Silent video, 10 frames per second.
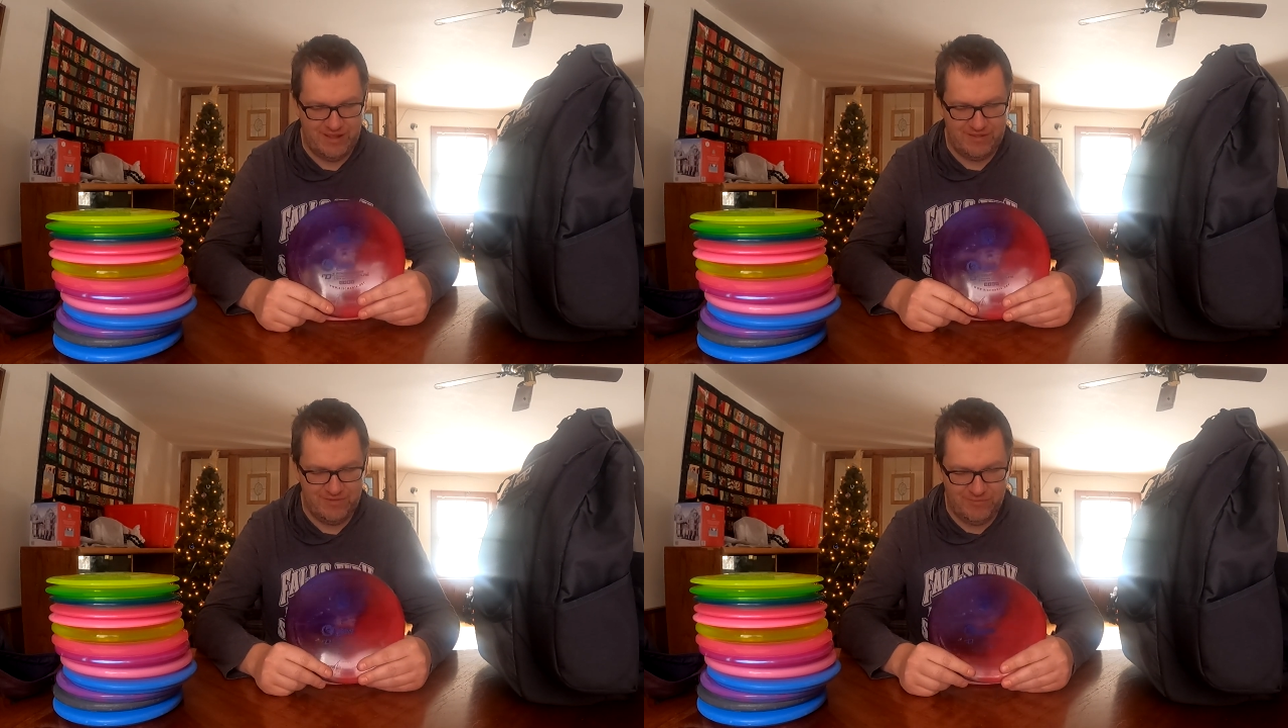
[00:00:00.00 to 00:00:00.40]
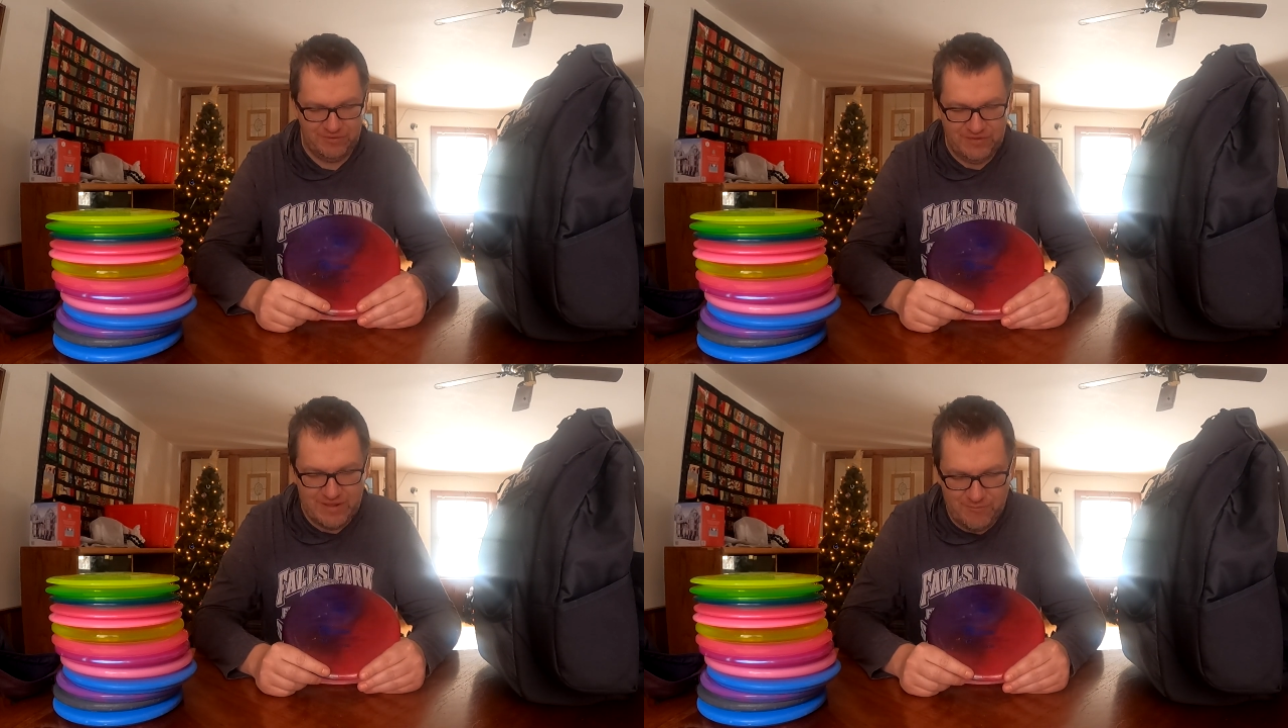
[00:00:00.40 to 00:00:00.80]
the
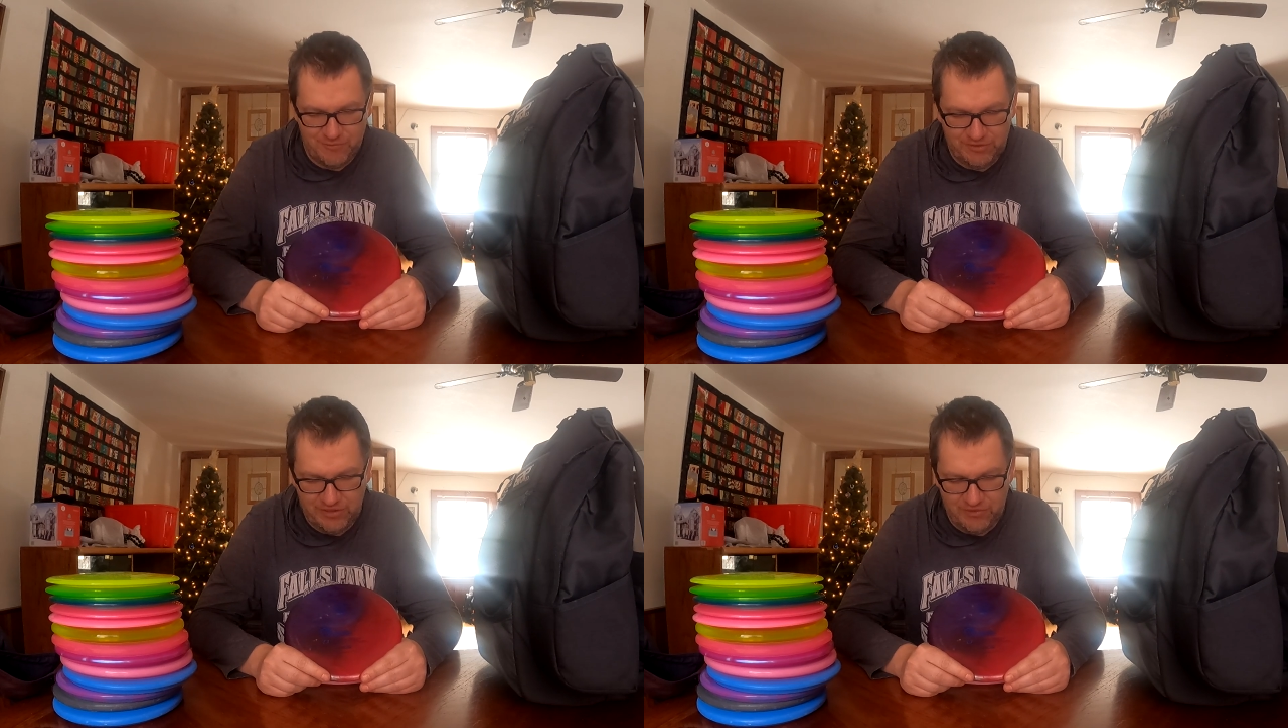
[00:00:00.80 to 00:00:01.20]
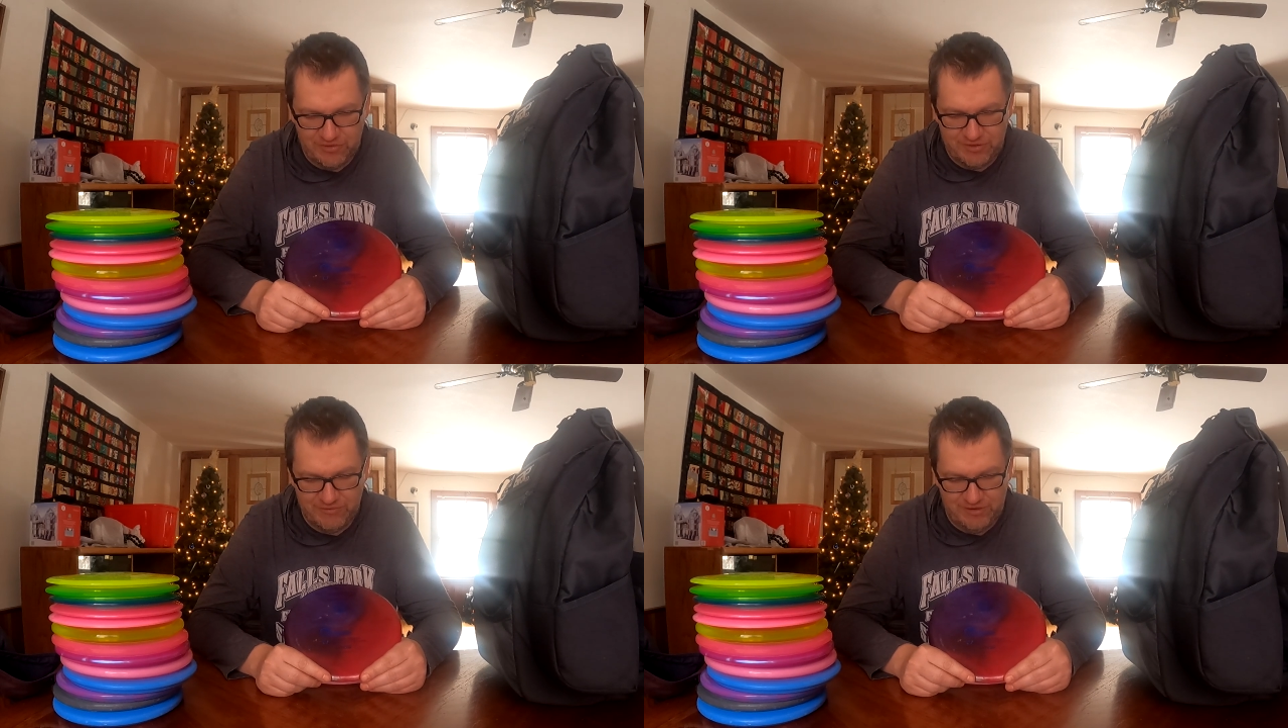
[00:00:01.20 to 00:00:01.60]
one thing I'm really
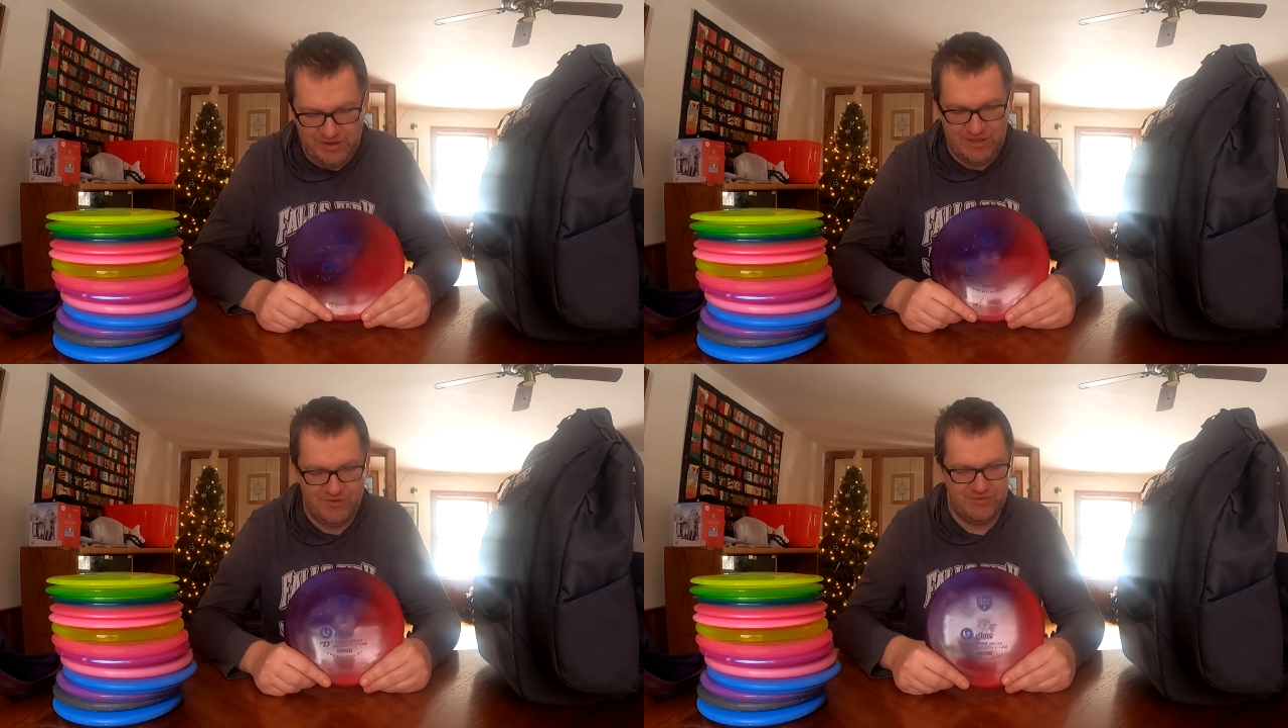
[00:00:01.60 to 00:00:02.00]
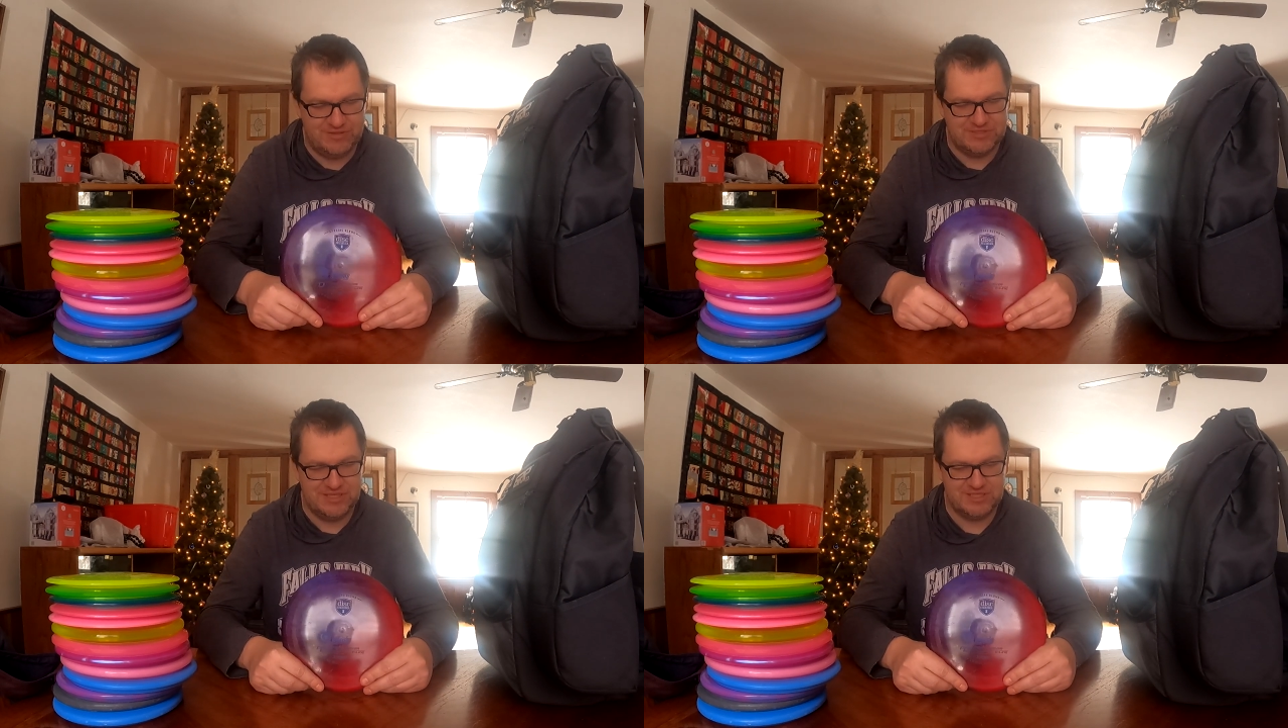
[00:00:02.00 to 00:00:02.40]
learning right now
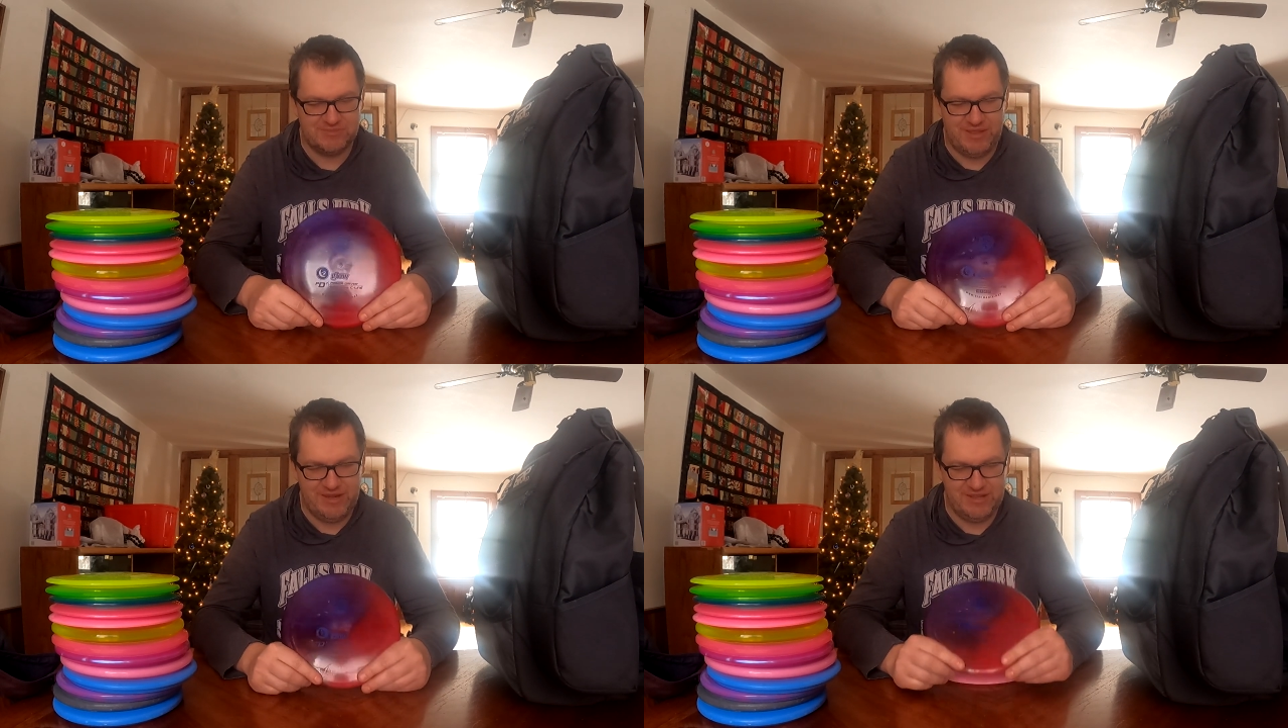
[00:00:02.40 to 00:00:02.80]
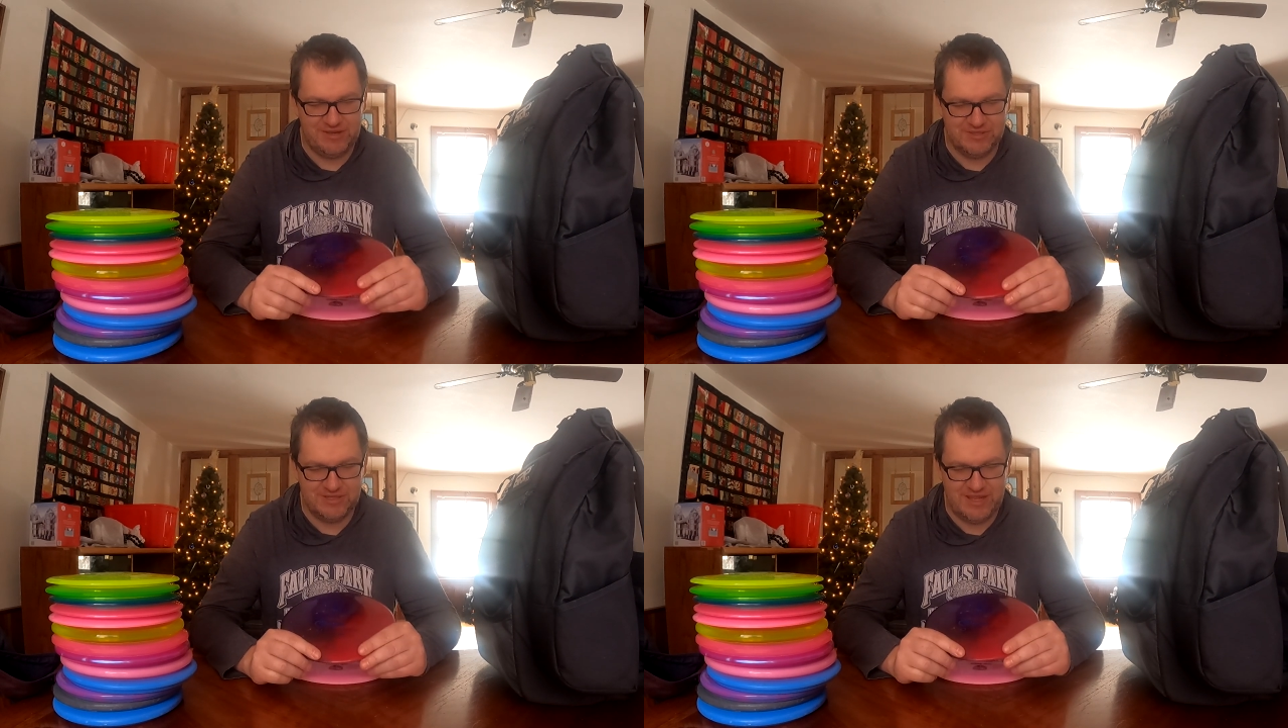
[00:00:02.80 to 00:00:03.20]
is Discmania
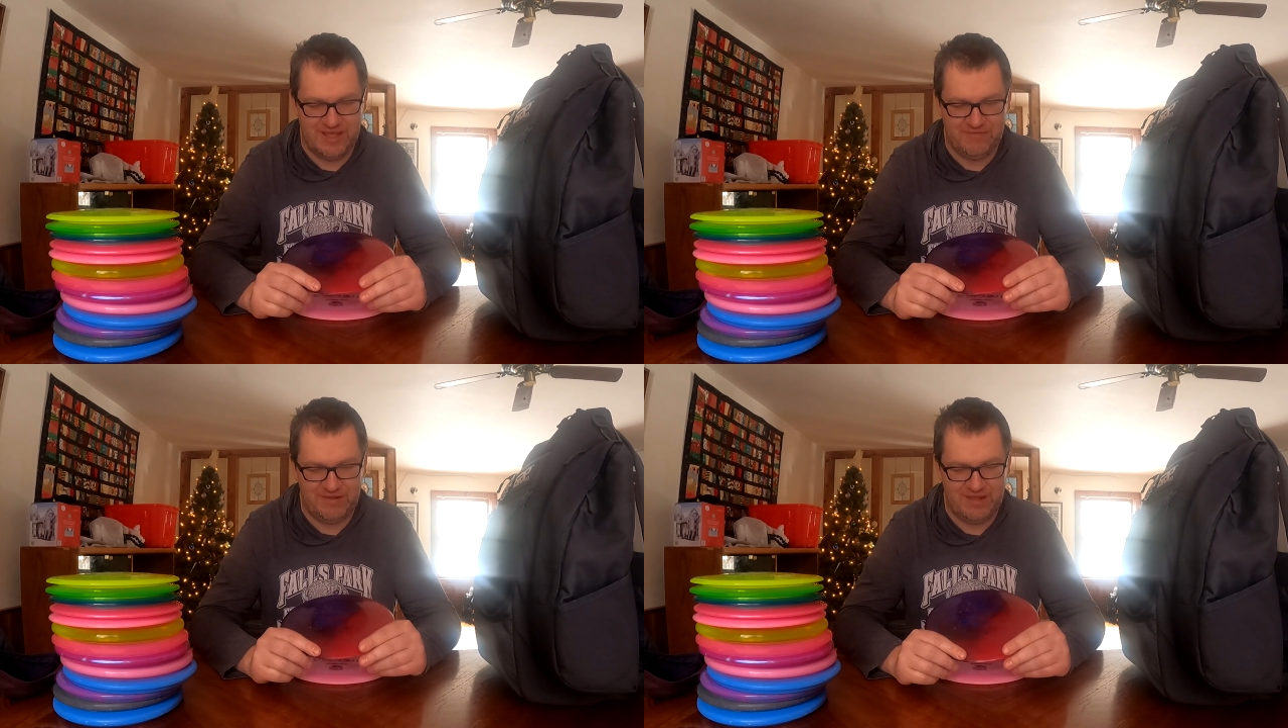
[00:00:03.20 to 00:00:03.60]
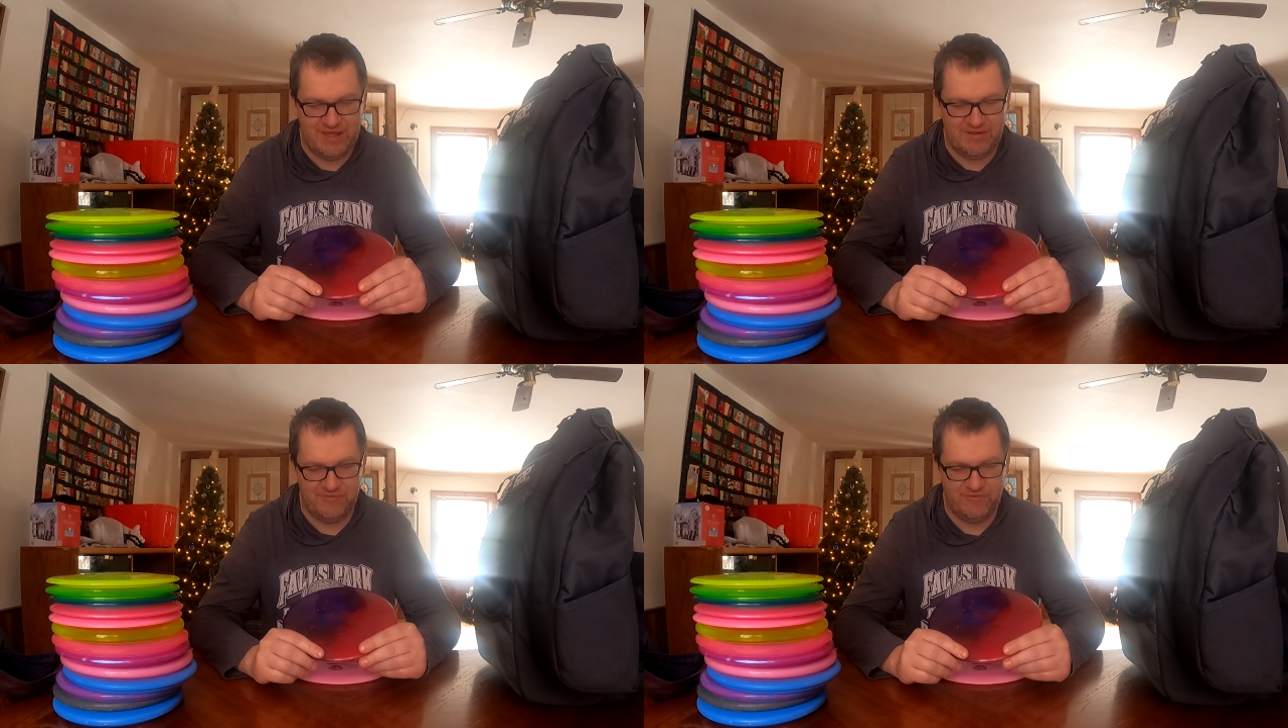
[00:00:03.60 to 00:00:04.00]
doesn't have a
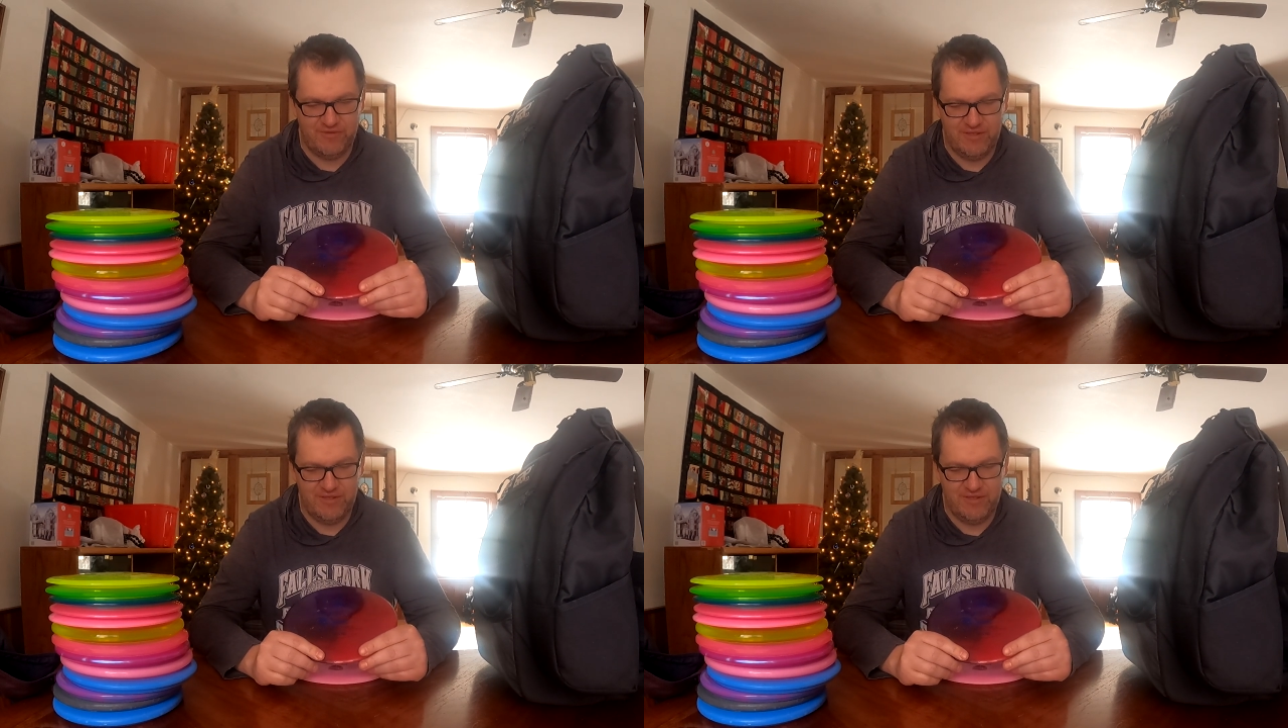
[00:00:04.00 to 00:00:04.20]
lot of